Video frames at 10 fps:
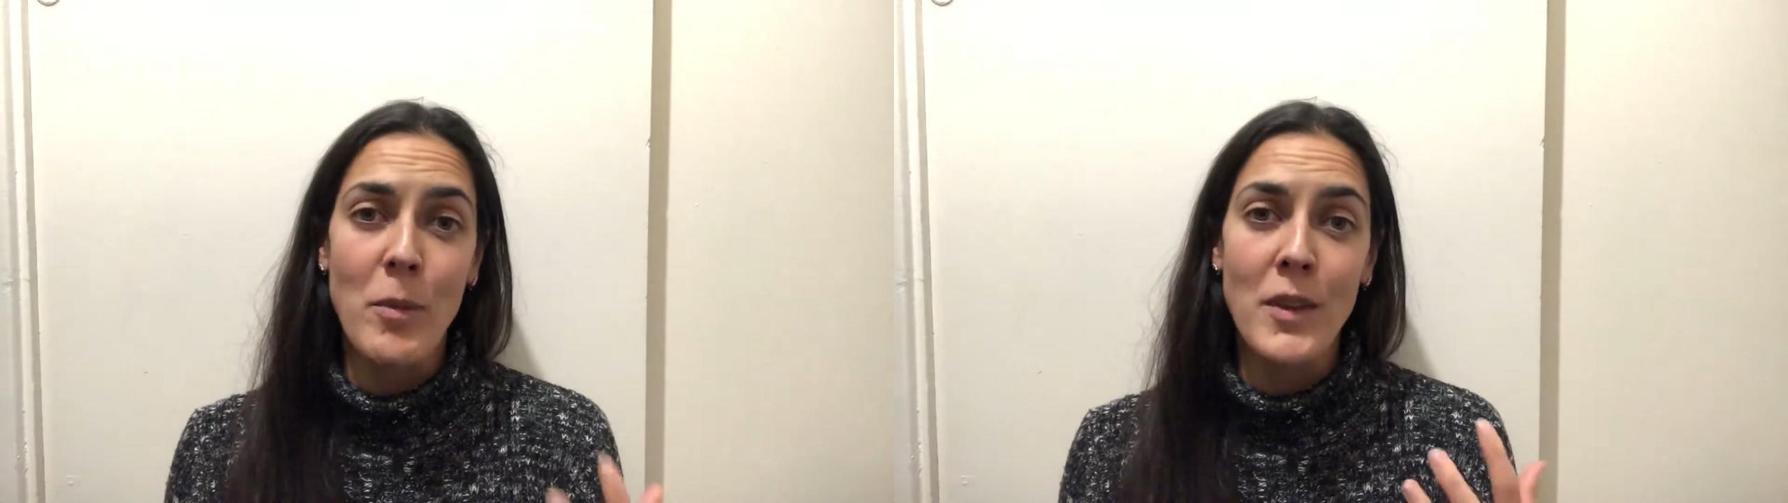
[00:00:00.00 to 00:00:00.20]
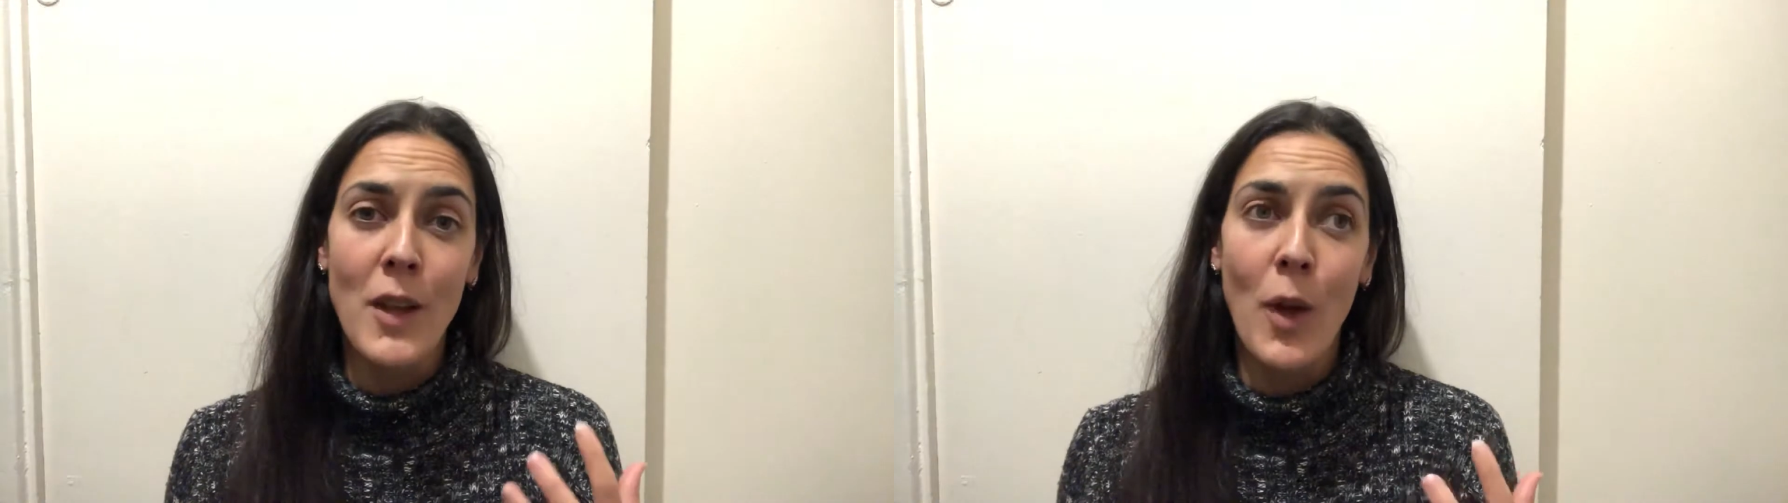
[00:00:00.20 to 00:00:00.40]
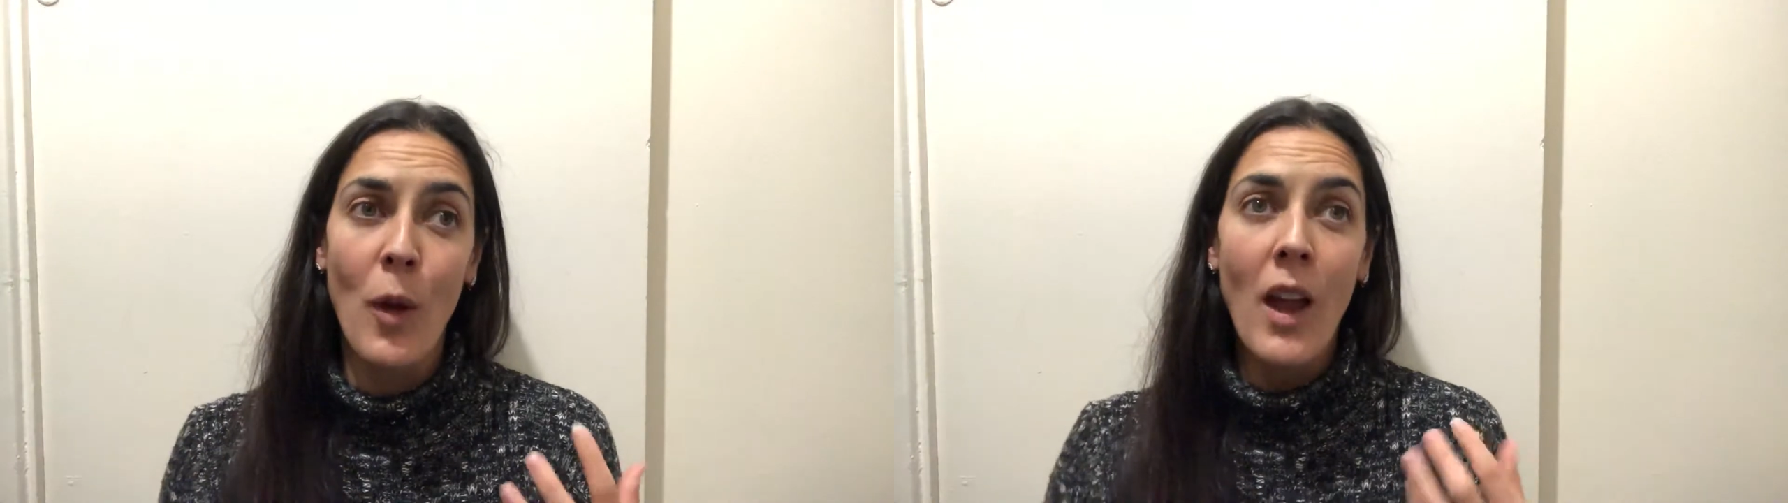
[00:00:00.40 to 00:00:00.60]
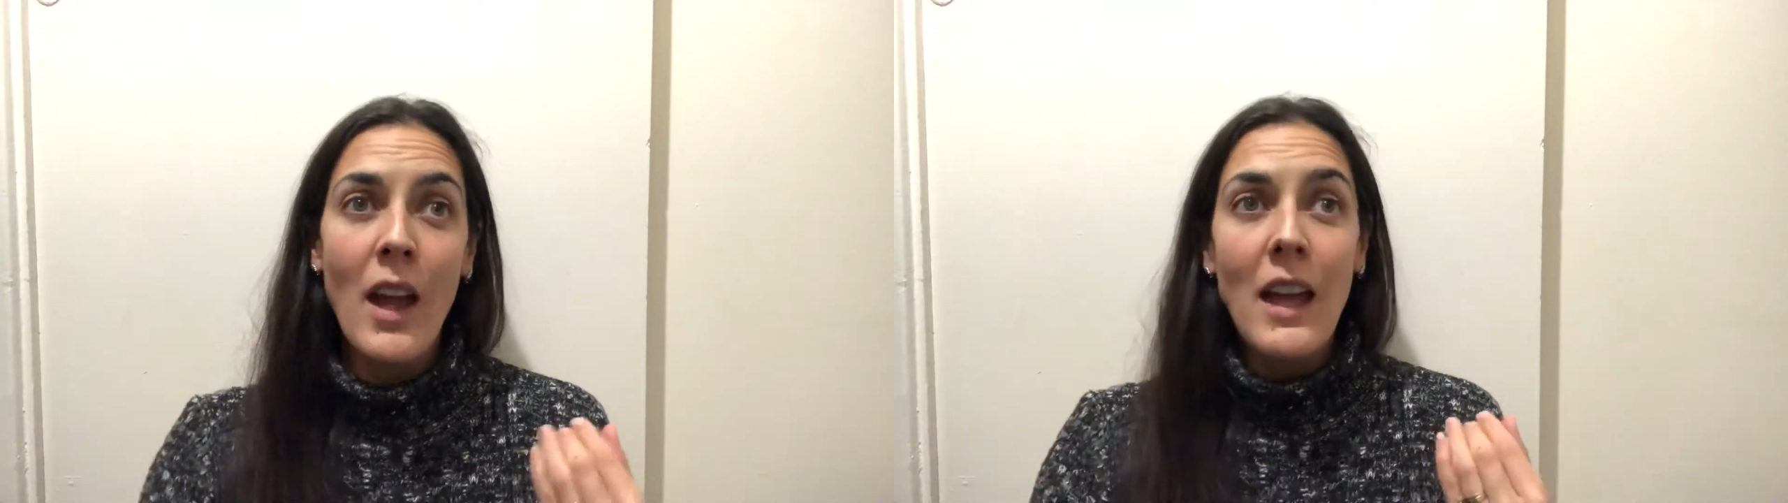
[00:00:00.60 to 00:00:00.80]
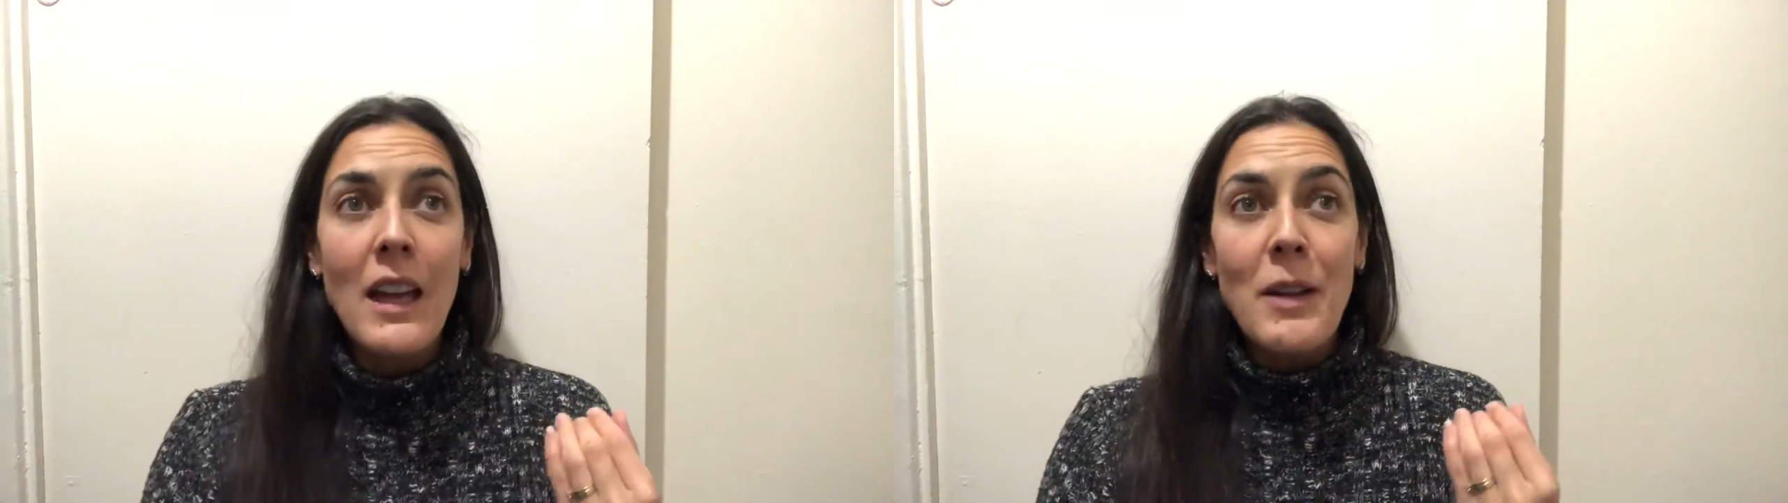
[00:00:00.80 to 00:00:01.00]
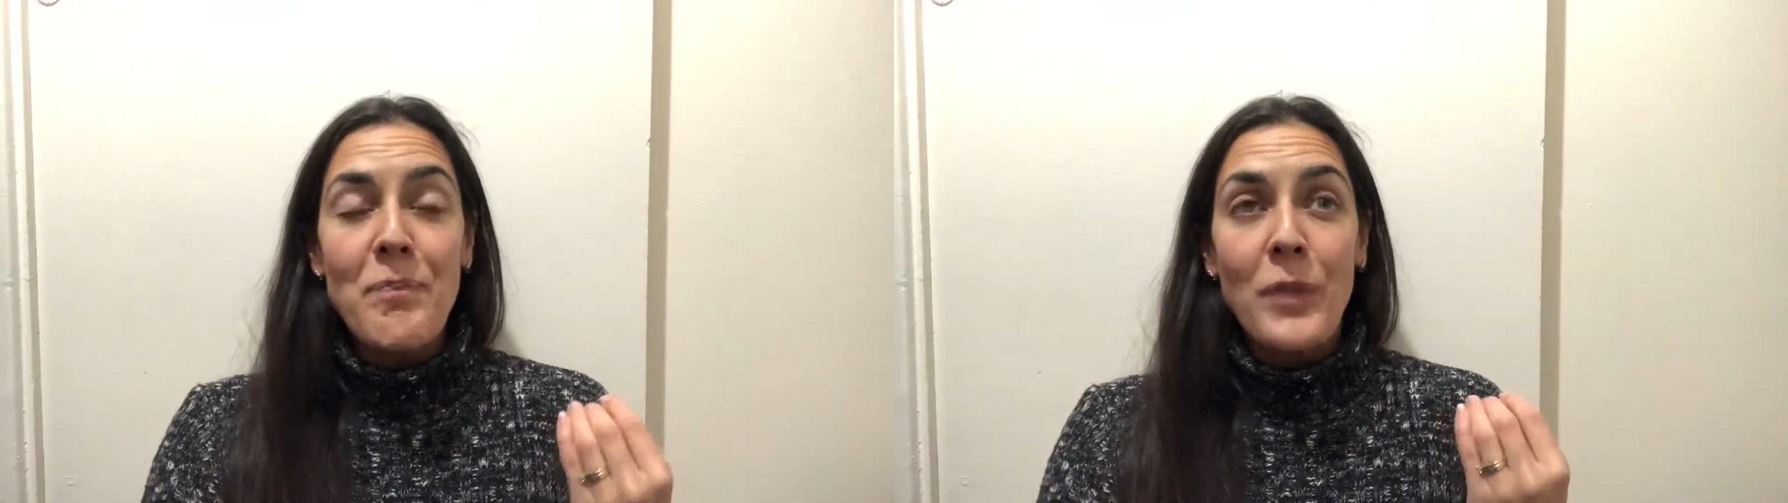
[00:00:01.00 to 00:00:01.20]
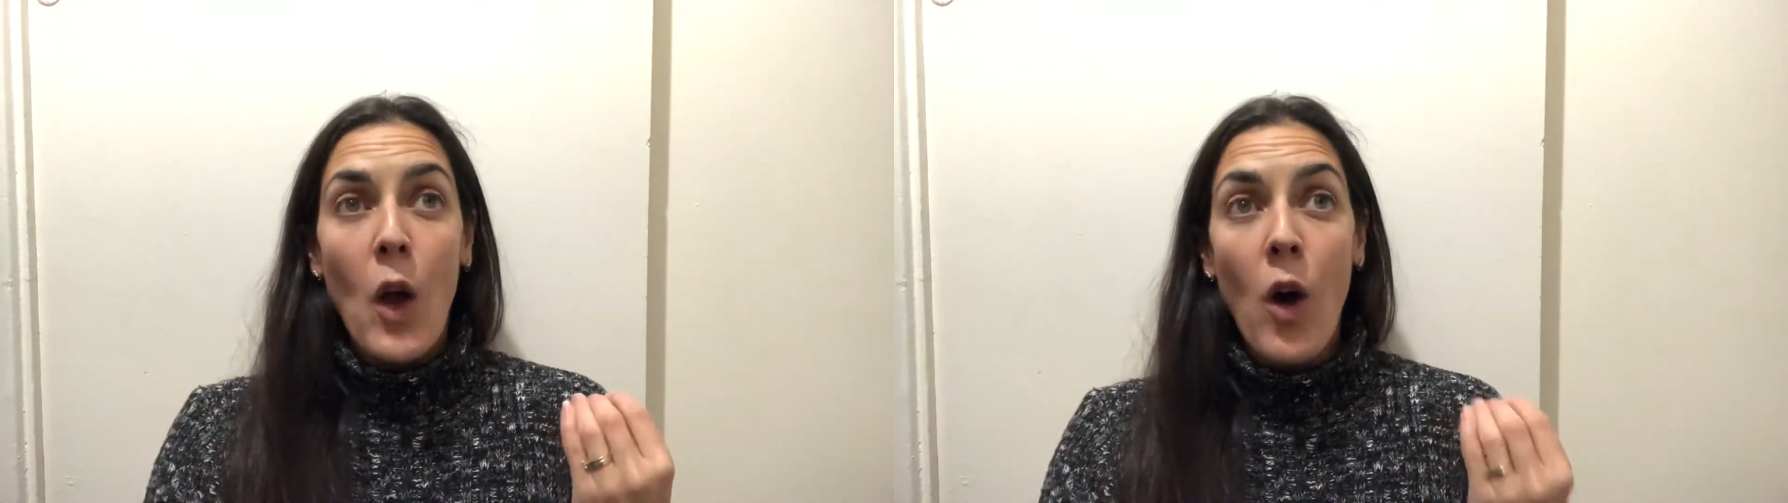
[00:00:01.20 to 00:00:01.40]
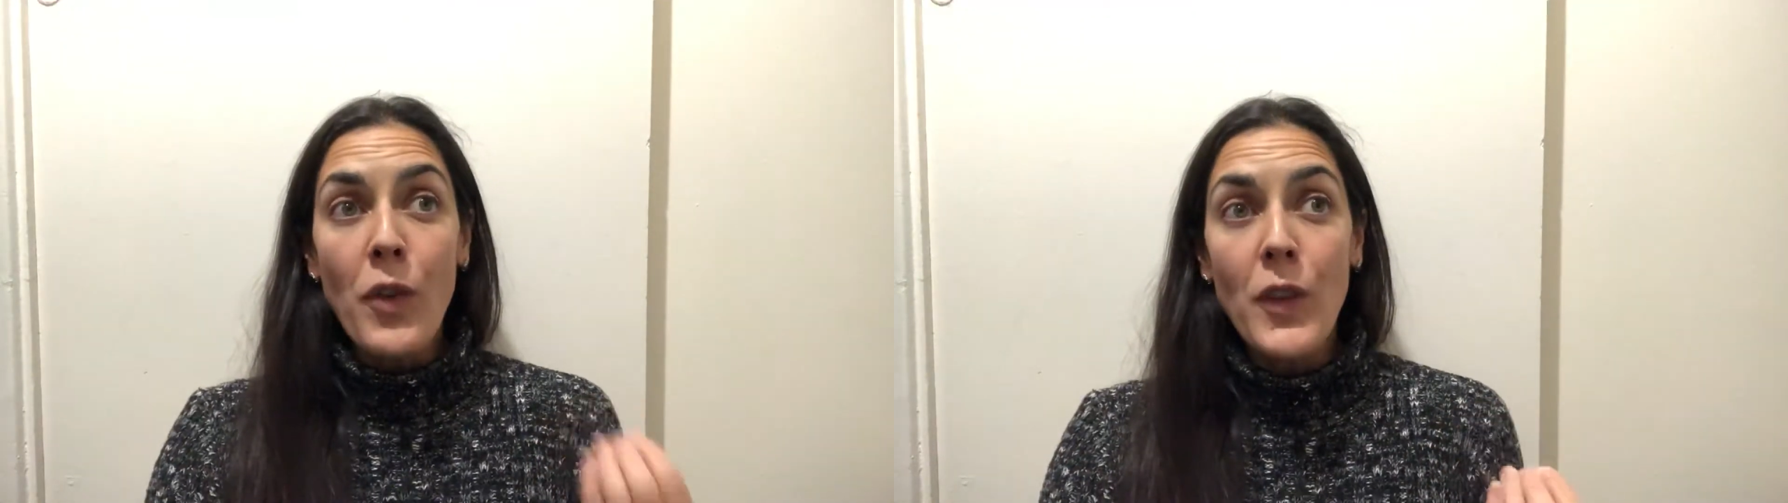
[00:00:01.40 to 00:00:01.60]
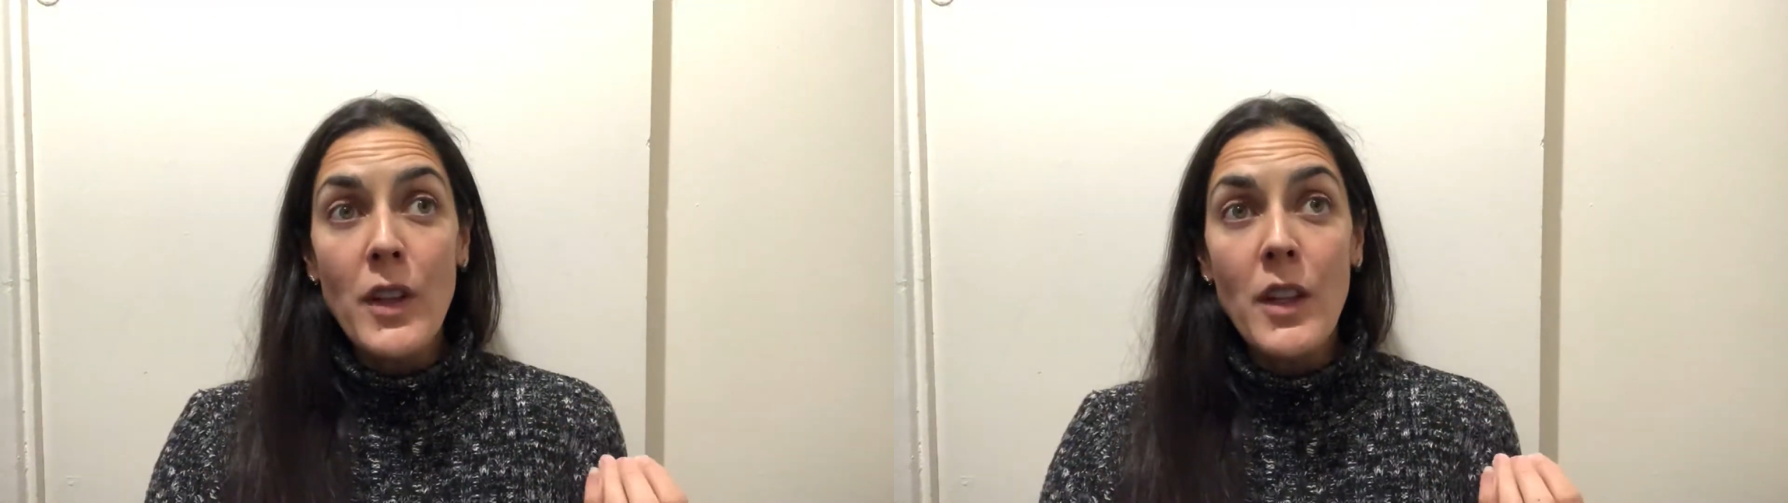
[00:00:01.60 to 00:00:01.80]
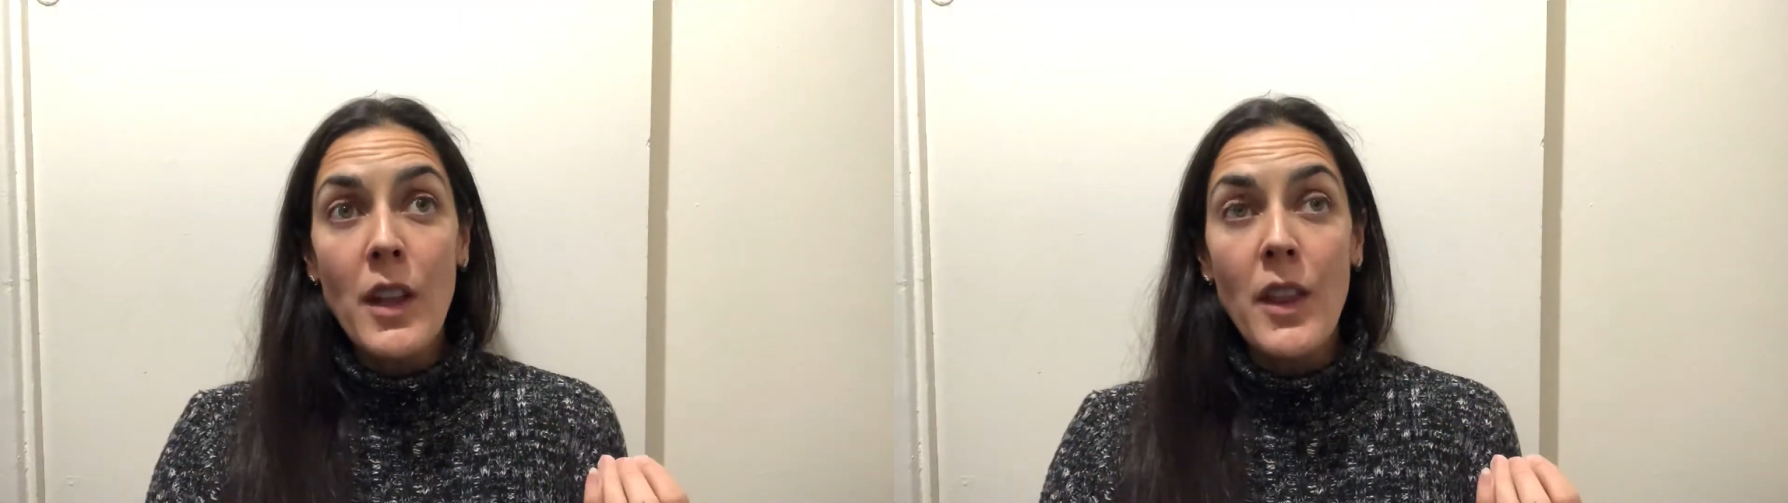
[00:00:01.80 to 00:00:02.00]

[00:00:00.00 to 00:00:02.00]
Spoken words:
So often